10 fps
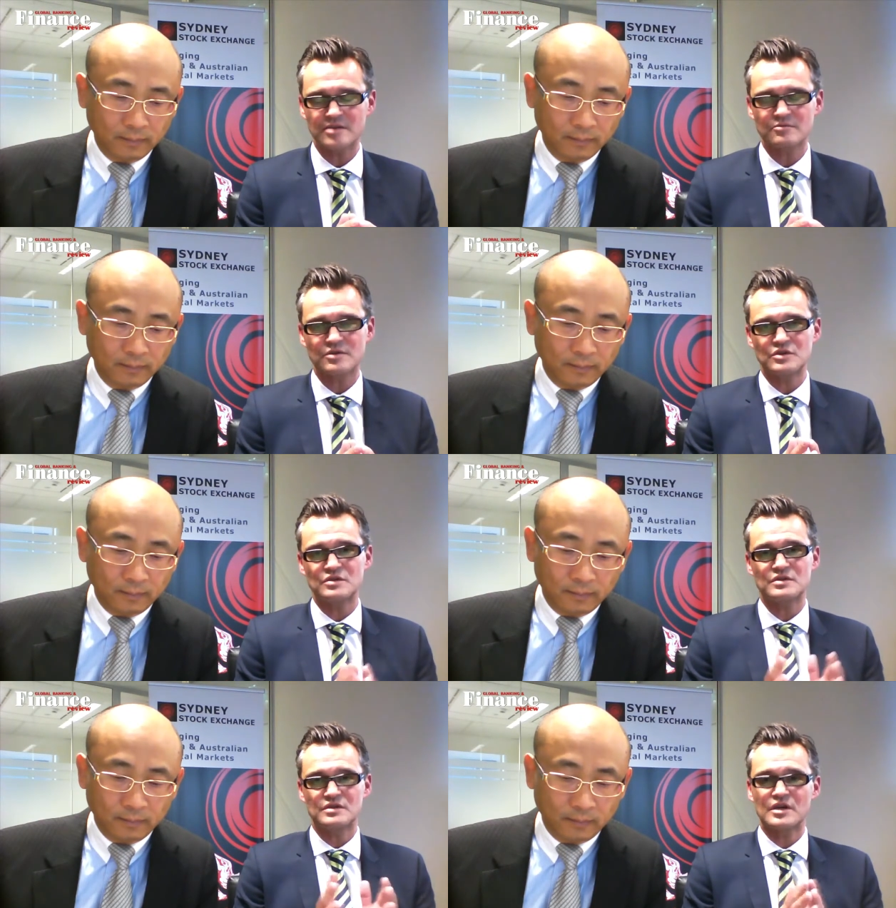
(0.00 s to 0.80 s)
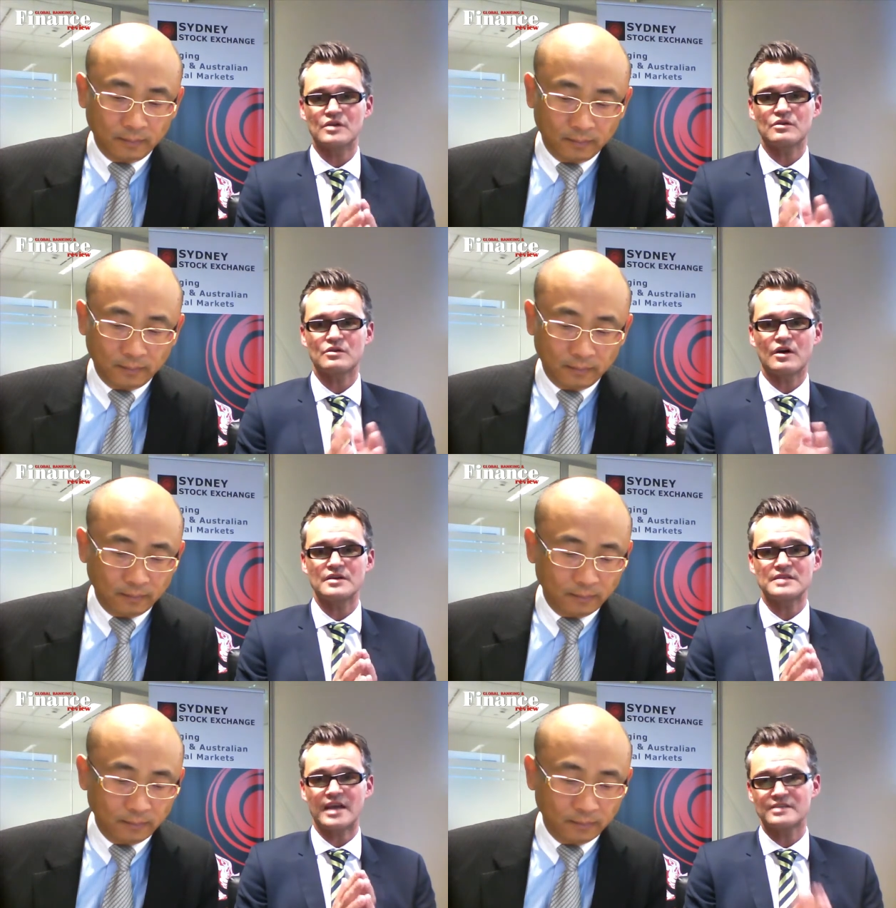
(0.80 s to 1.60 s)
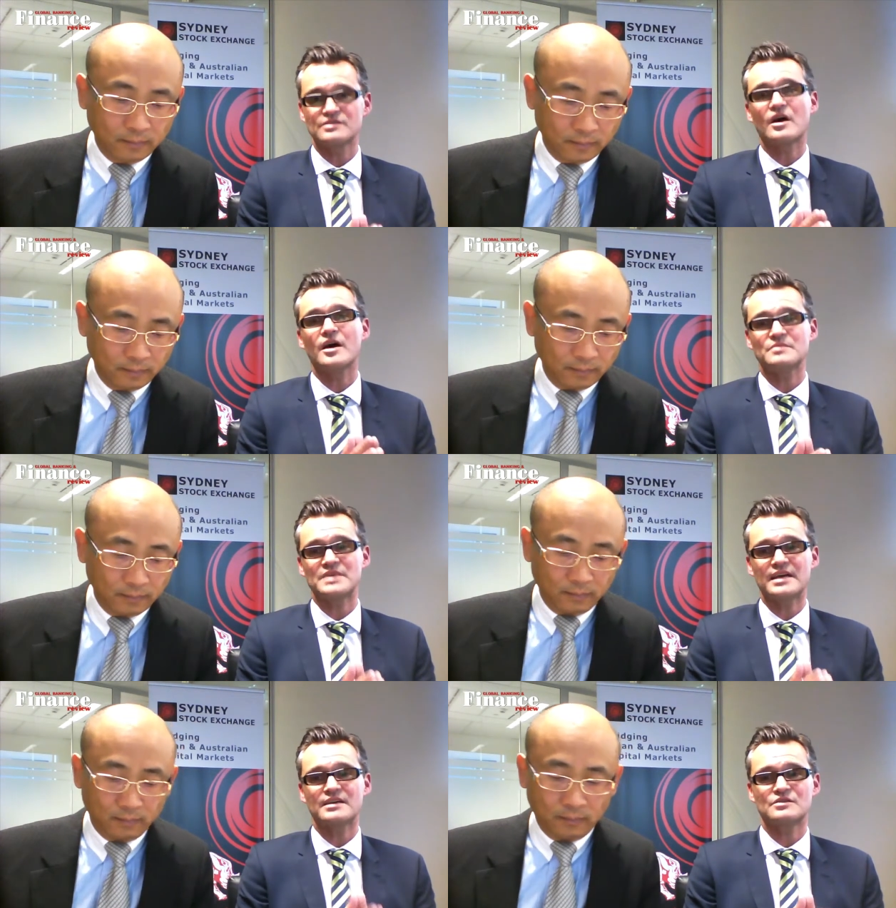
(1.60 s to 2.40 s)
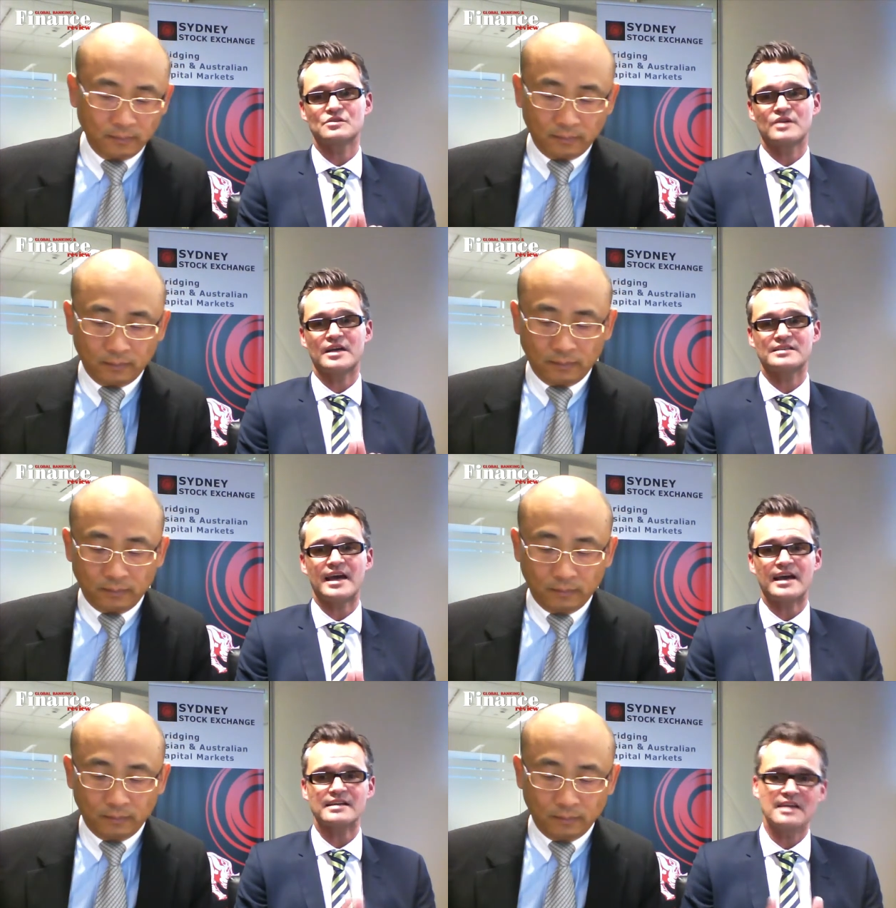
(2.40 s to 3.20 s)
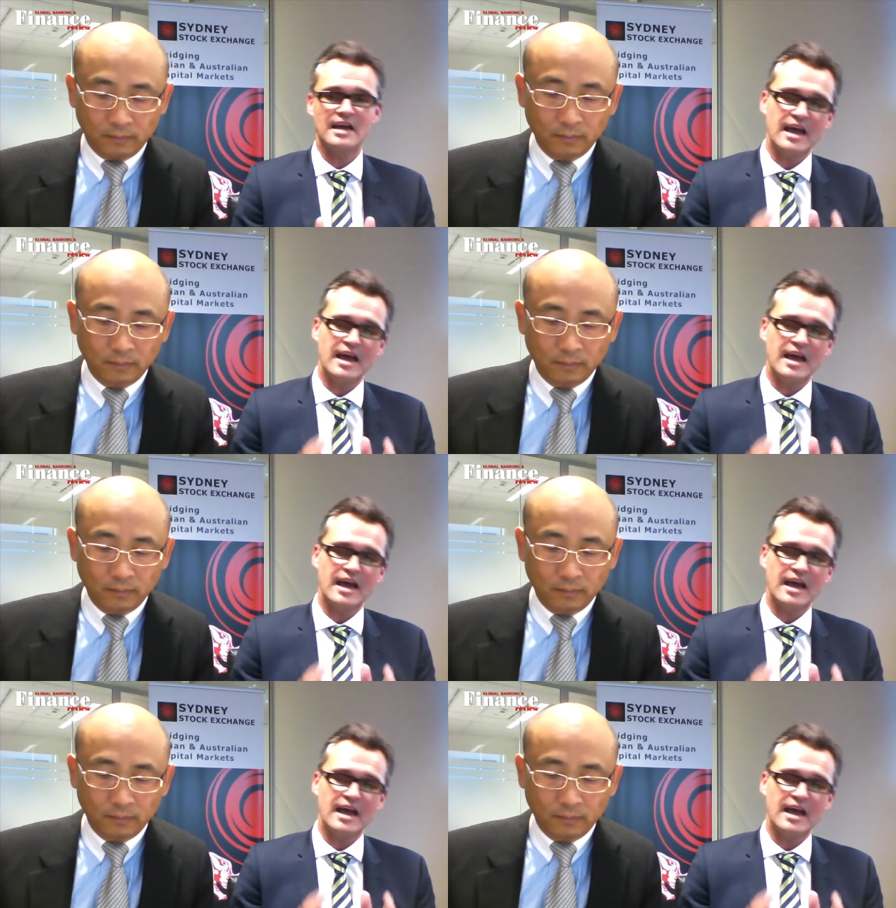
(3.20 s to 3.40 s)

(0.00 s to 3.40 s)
Speaker 1: reduce the total cost and time taken to transact.